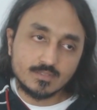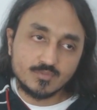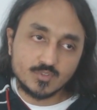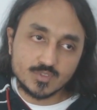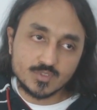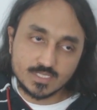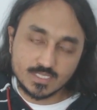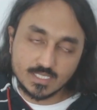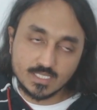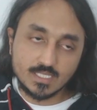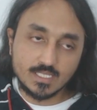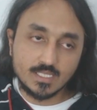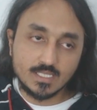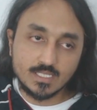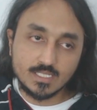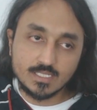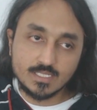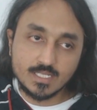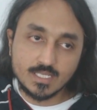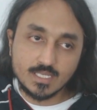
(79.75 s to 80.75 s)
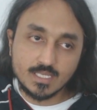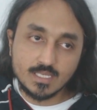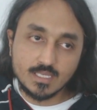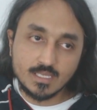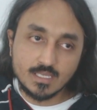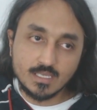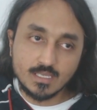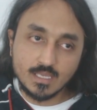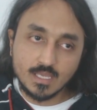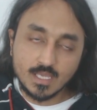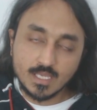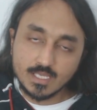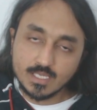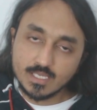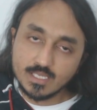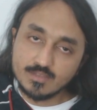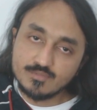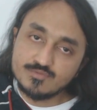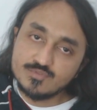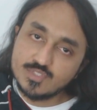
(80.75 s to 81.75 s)
Therefore C, D,
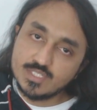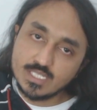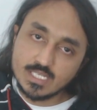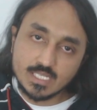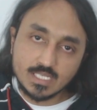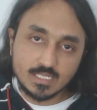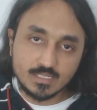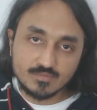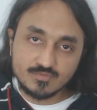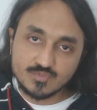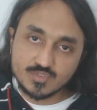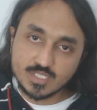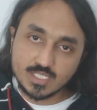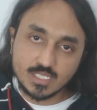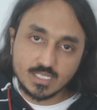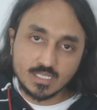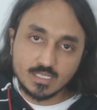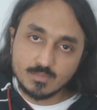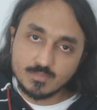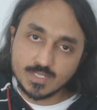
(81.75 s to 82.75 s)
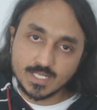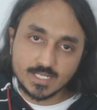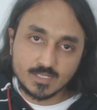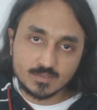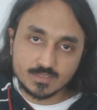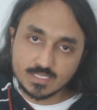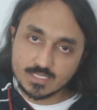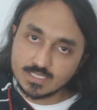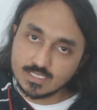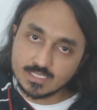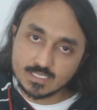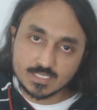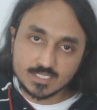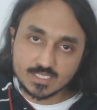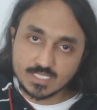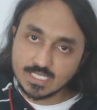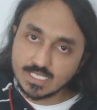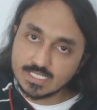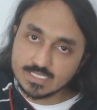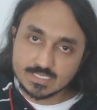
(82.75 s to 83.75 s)
F, G played on the
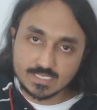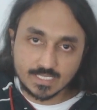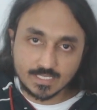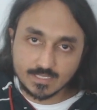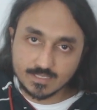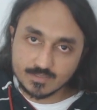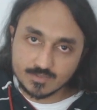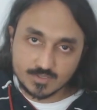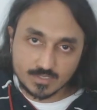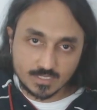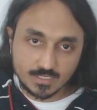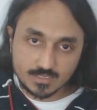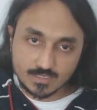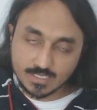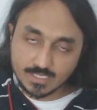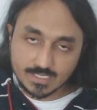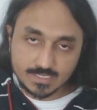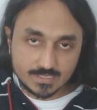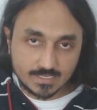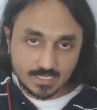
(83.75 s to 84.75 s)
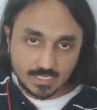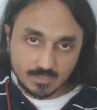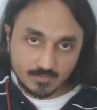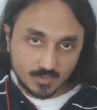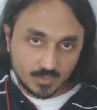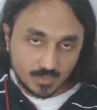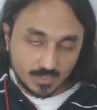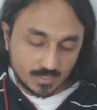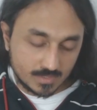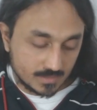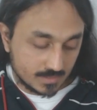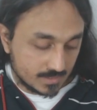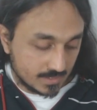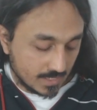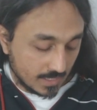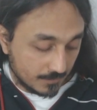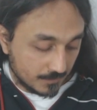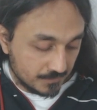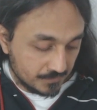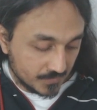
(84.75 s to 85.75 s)
third string and second strings. Like I said, have a look at the
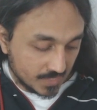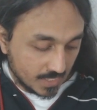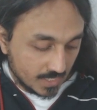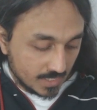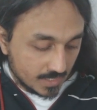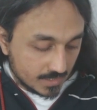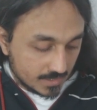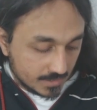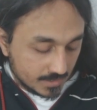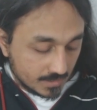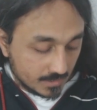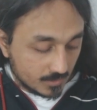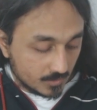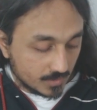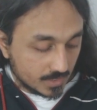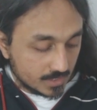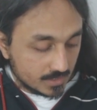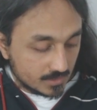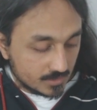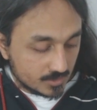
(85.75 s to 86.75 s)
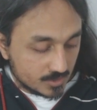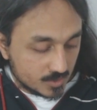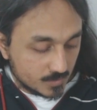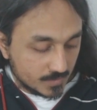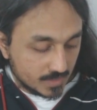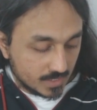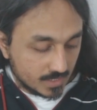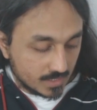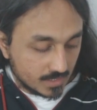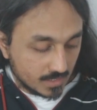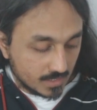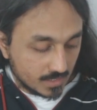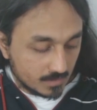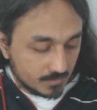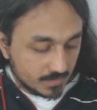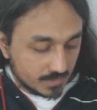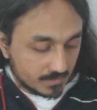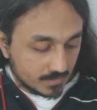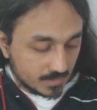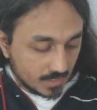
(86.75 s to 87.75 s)
tab. Now, in order to make it a
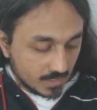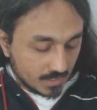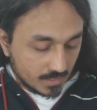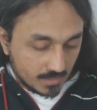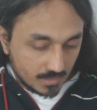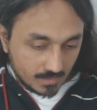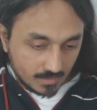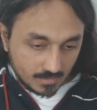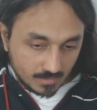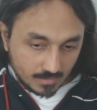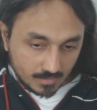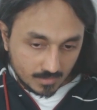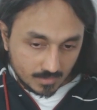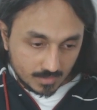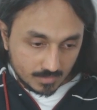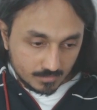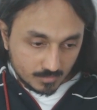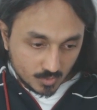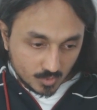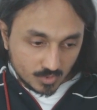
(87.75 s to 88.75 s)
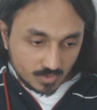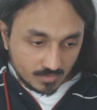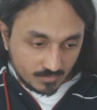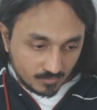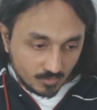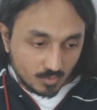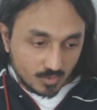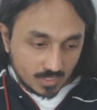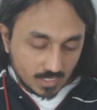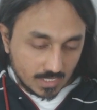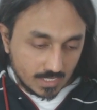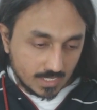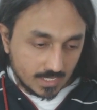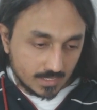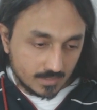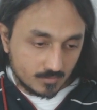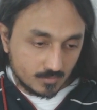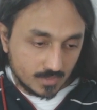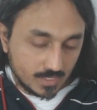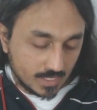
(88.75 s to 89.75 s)
little bit more
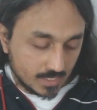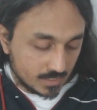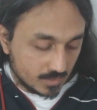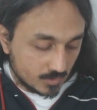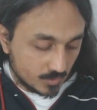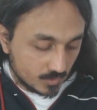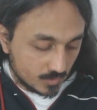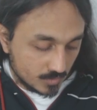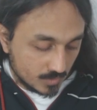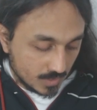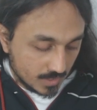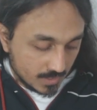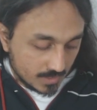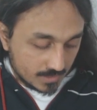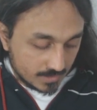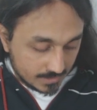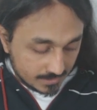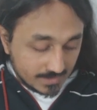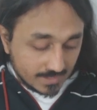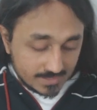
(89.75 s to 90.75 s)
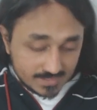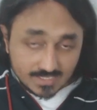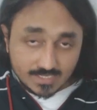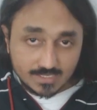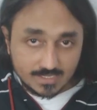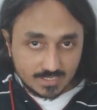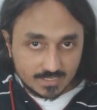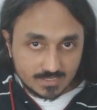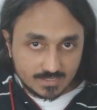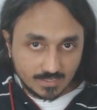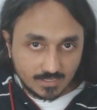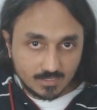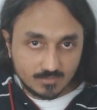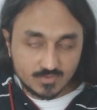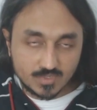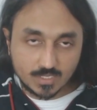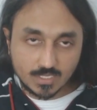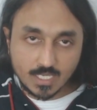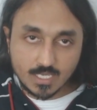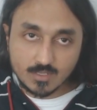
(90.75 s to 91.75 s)
vocal-like, we can do, that's the Indian
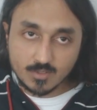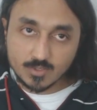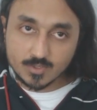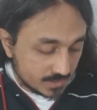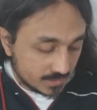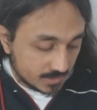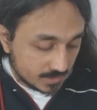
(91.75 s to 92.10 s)
style of singing.